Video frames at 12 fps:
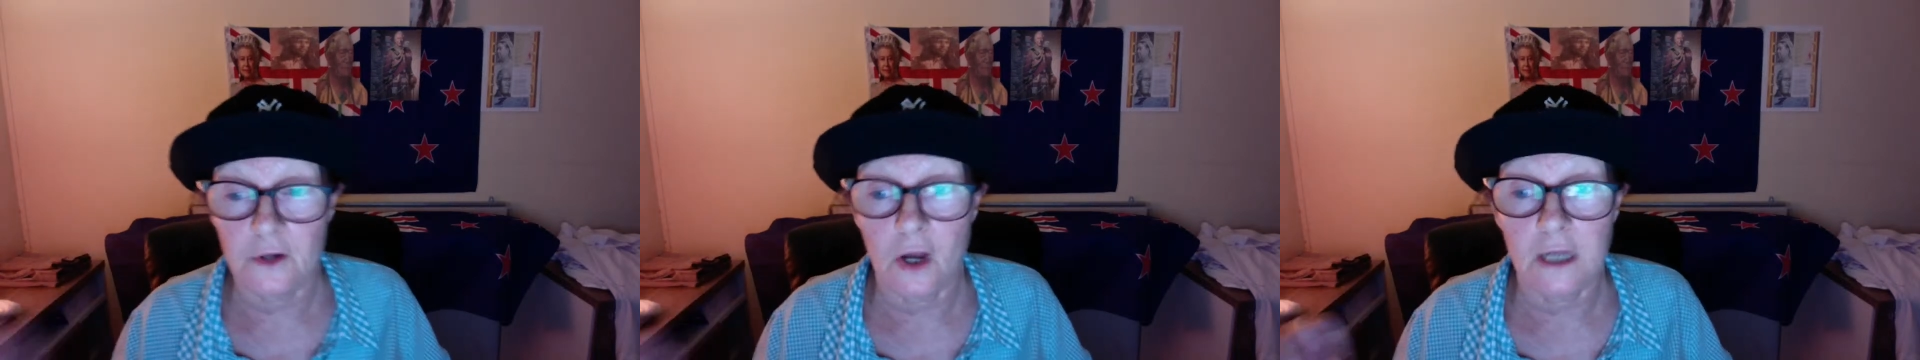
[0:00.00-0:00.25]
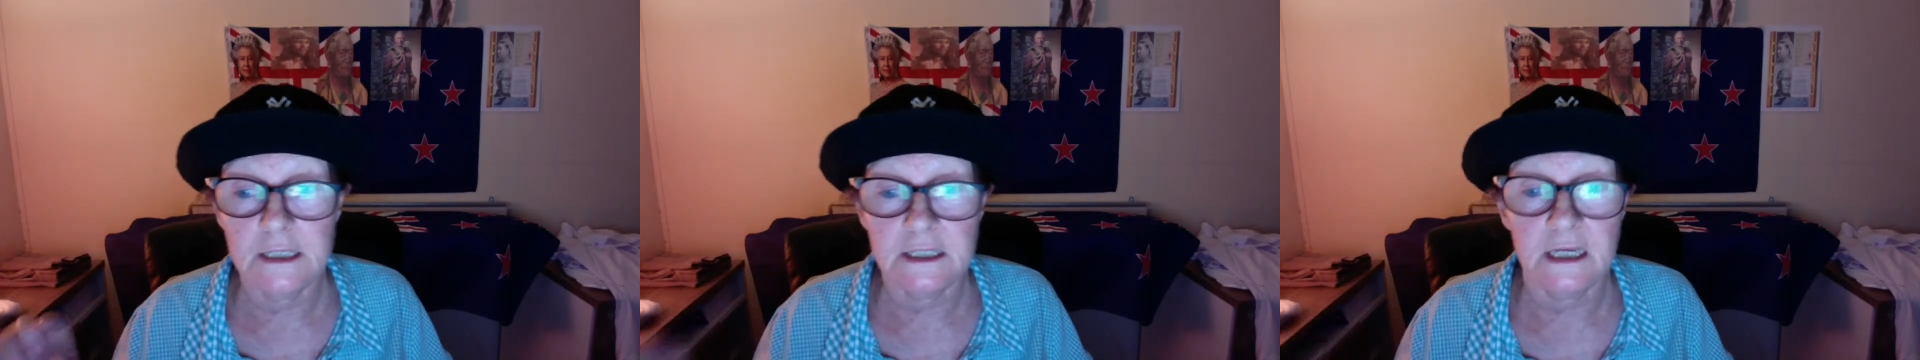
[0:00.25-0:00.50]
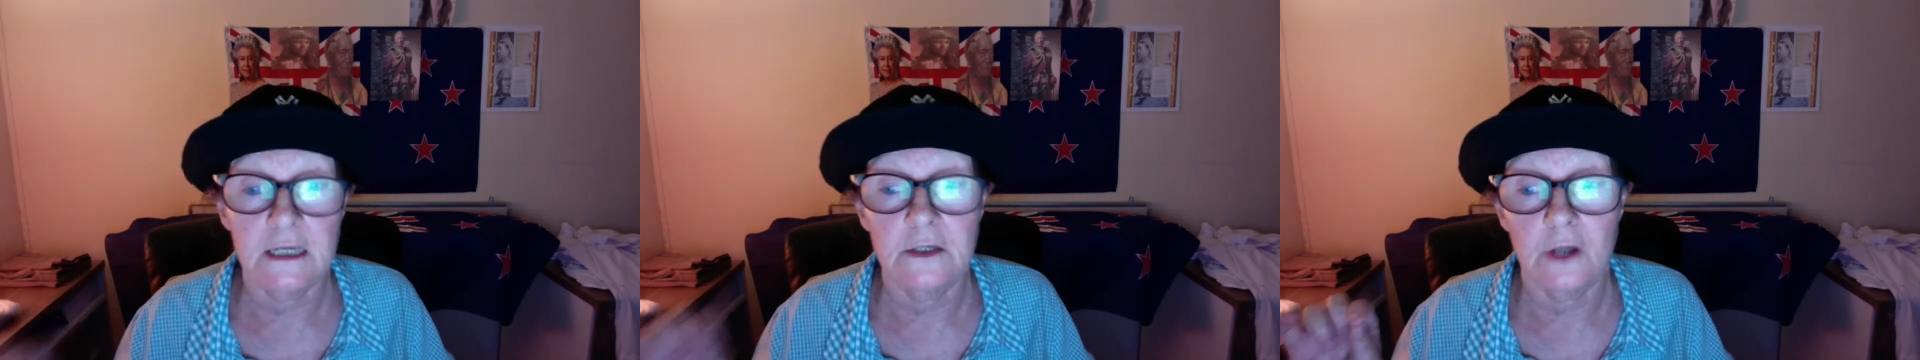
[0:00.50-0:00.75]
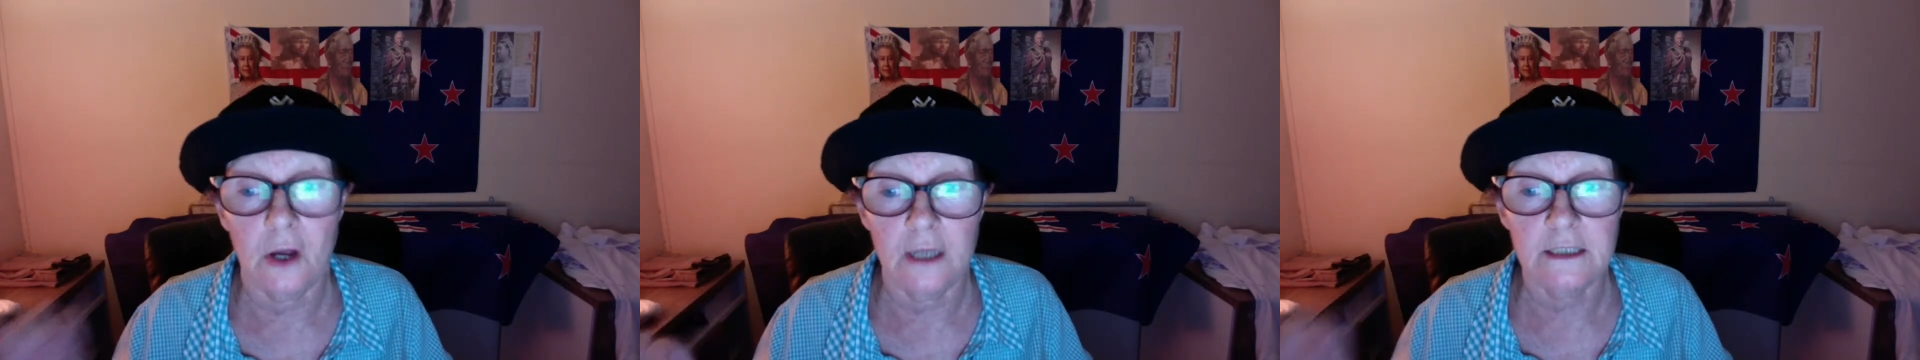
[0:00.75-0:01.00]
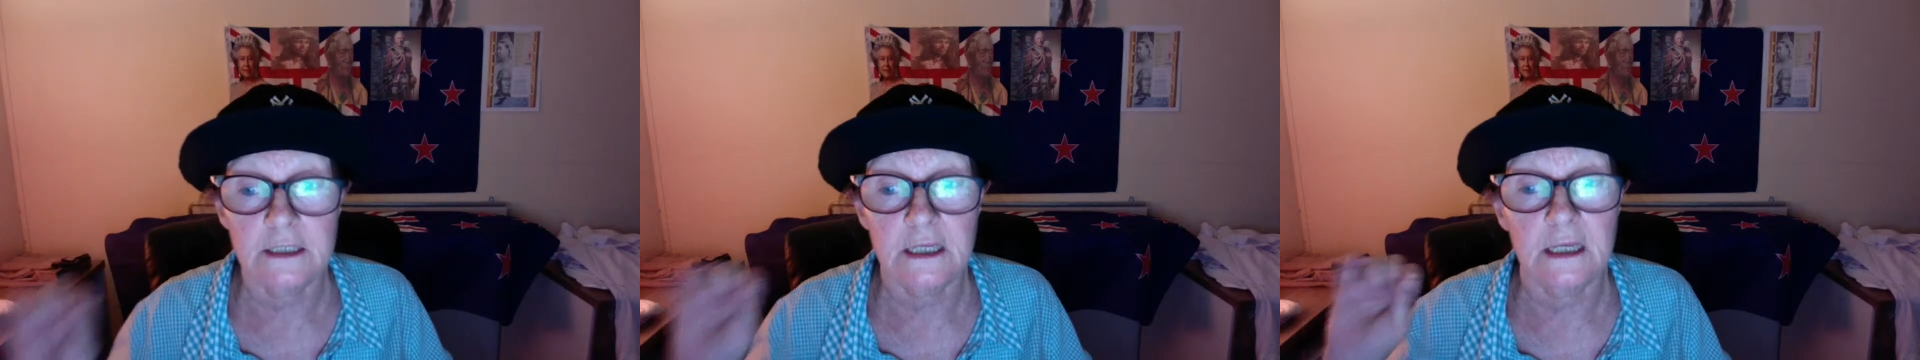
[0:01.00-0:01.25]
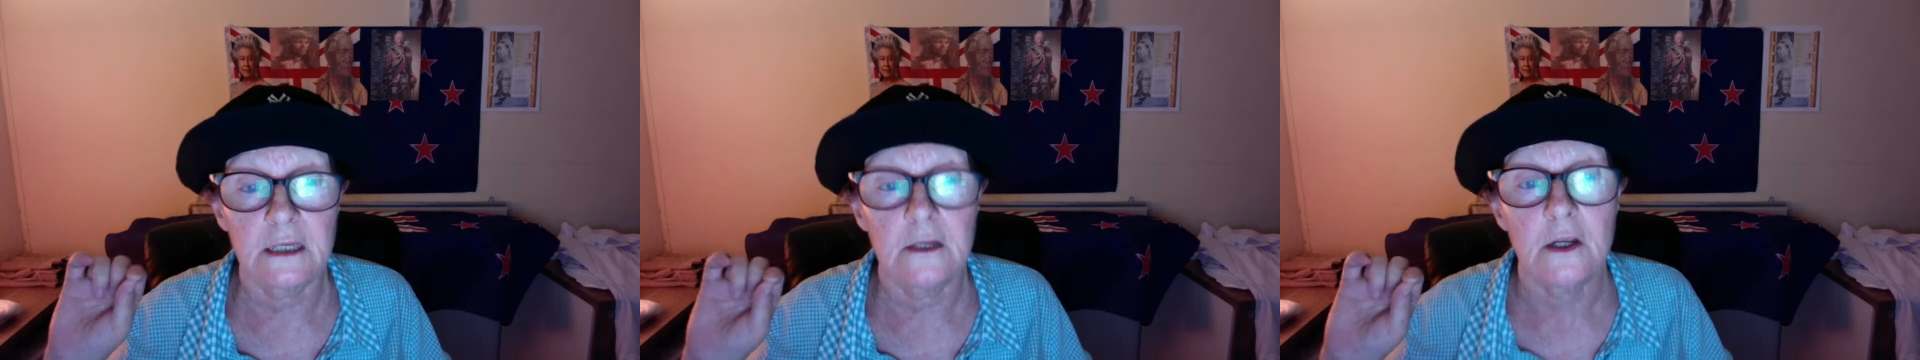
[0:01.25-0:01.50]

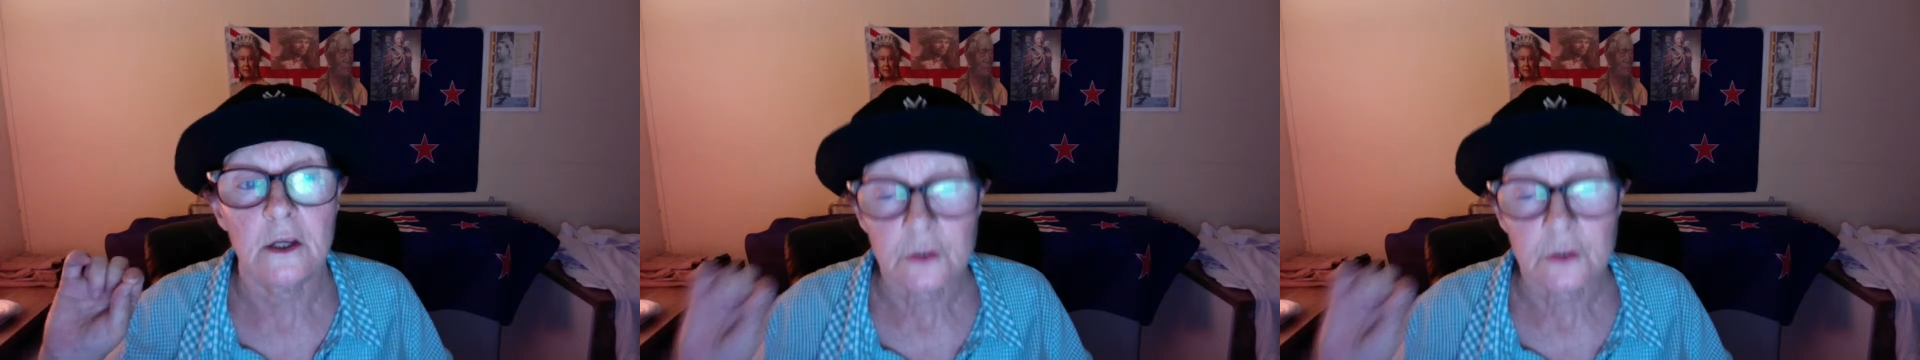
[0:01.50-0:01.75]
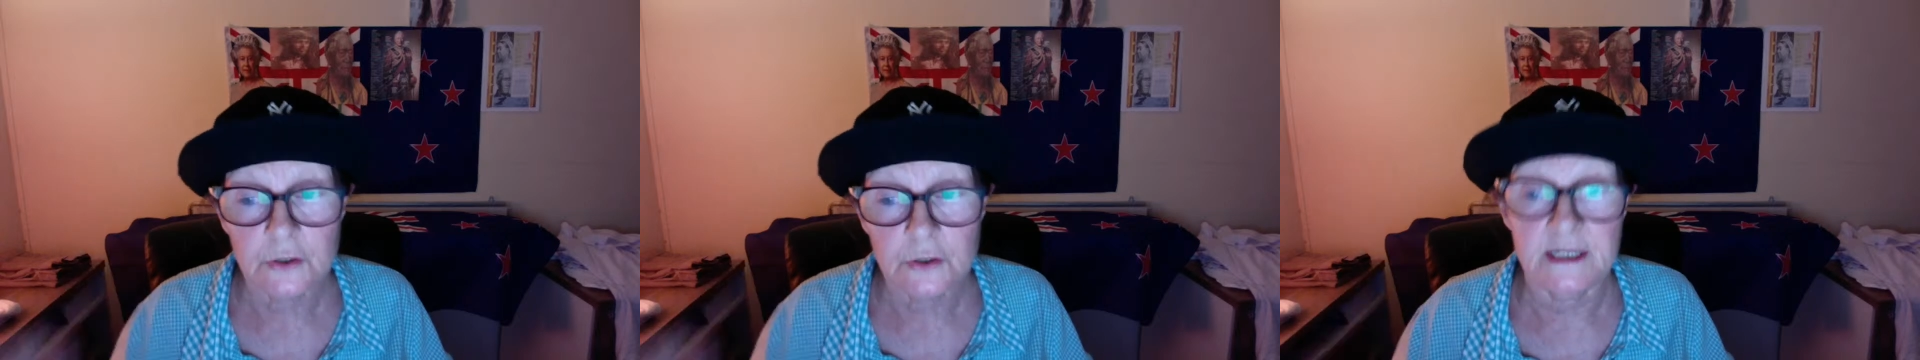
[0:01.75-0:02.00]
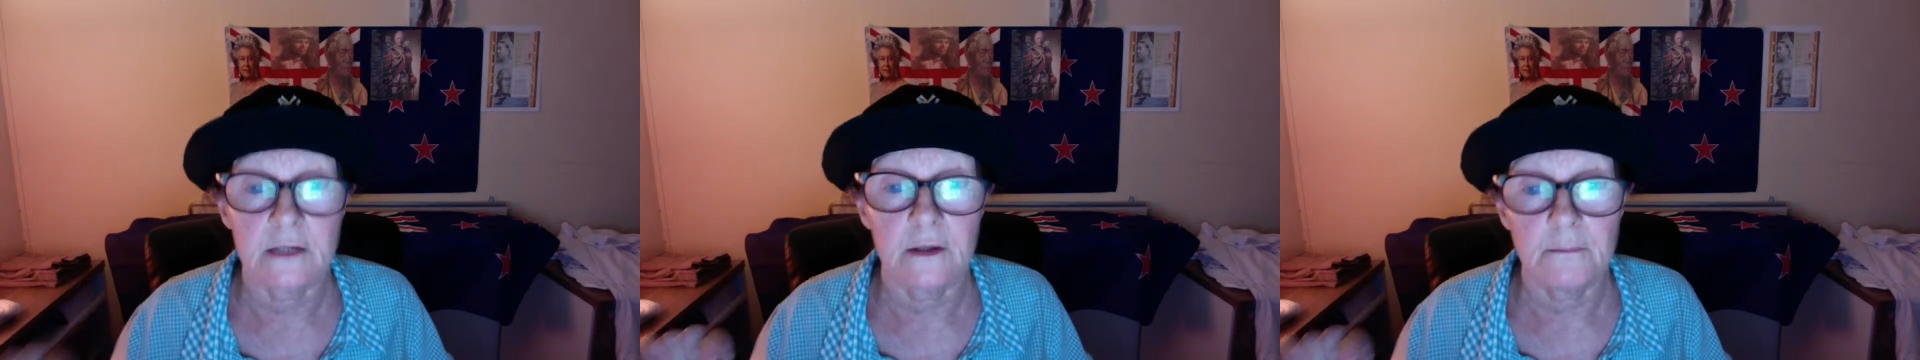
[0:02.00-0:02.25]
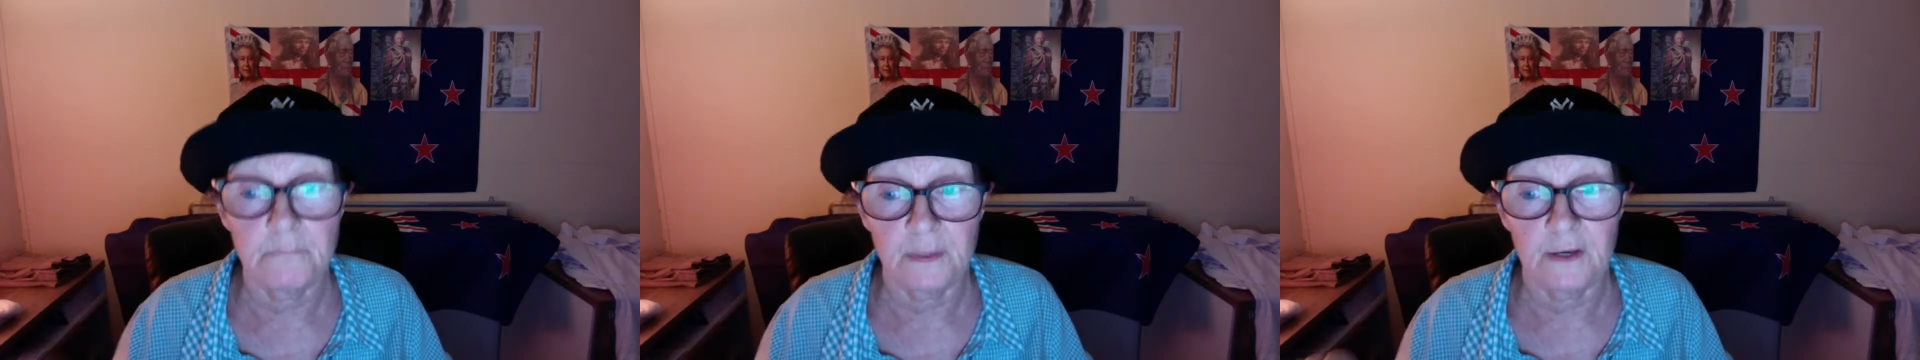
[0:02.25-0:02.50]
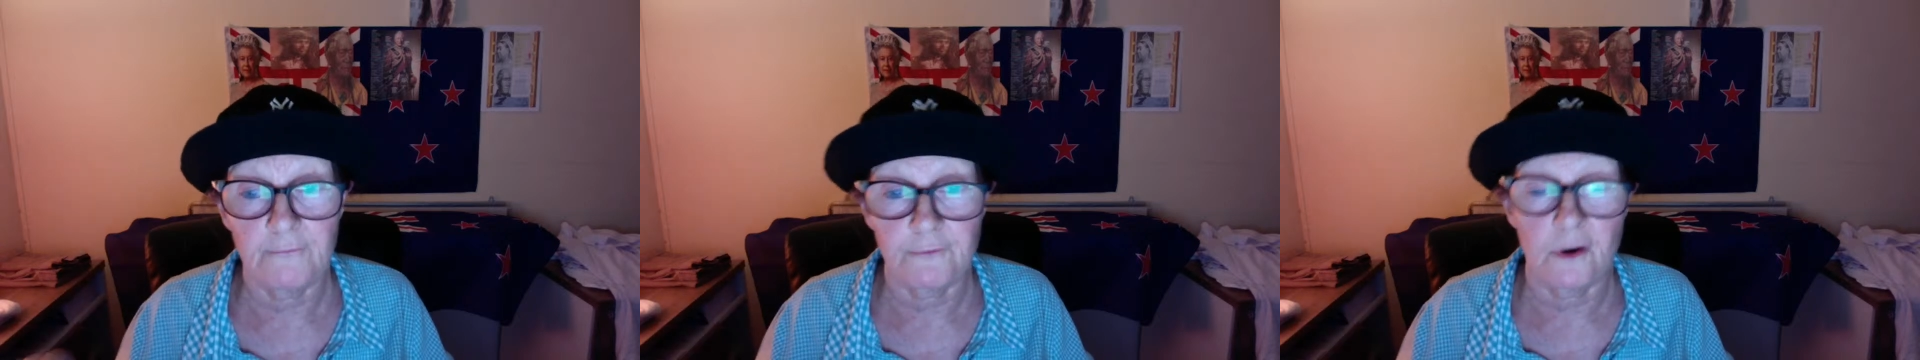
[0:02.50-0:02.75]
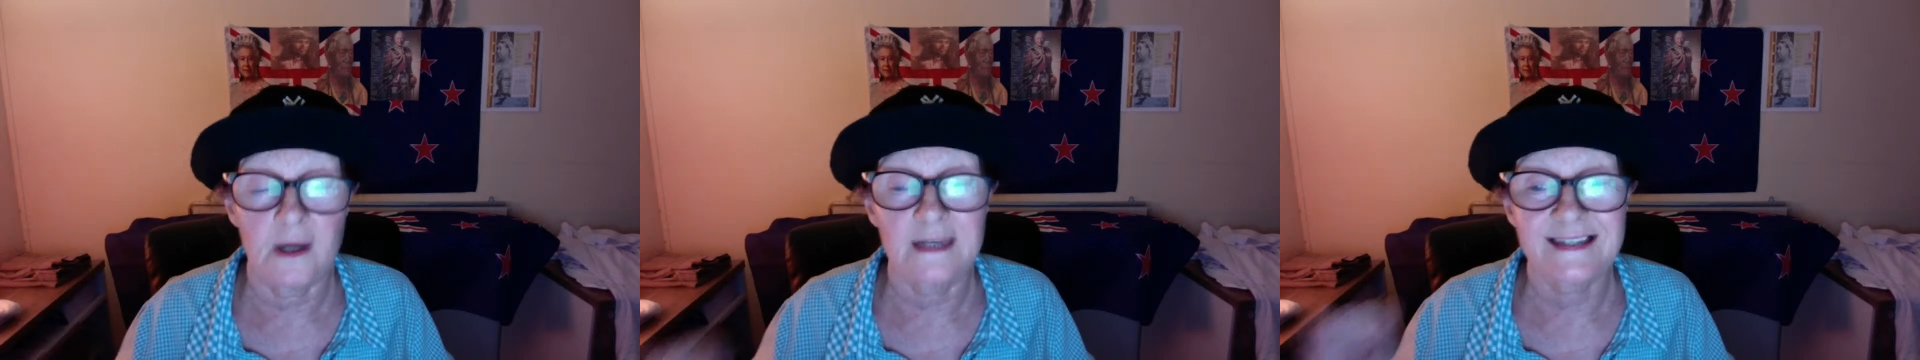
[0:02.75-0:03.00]
1990 New Zealand Bill of
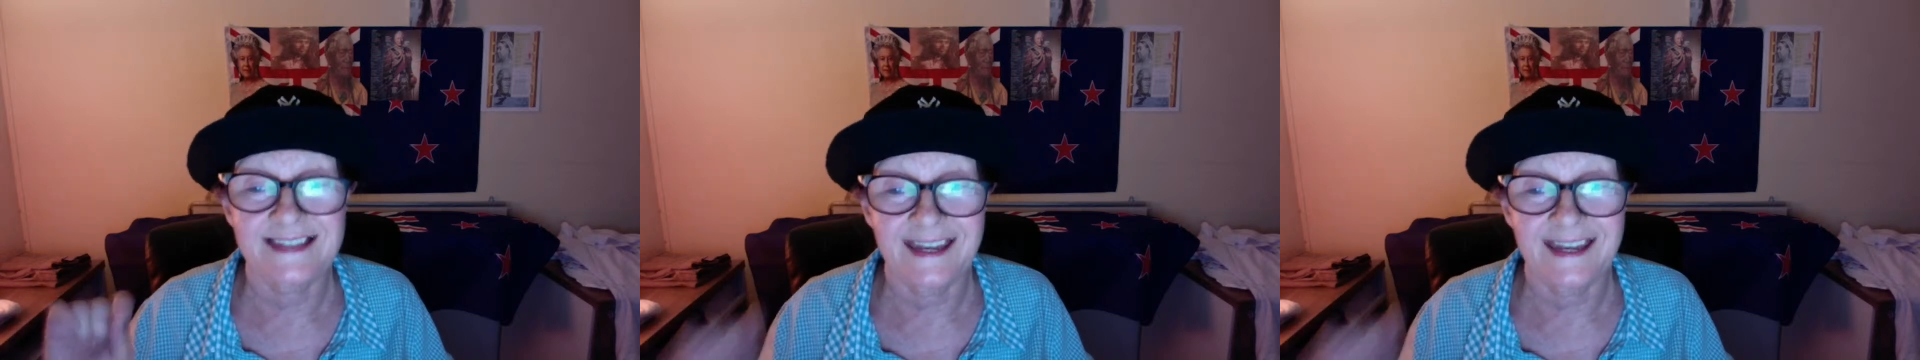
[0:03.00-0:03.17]
Rights,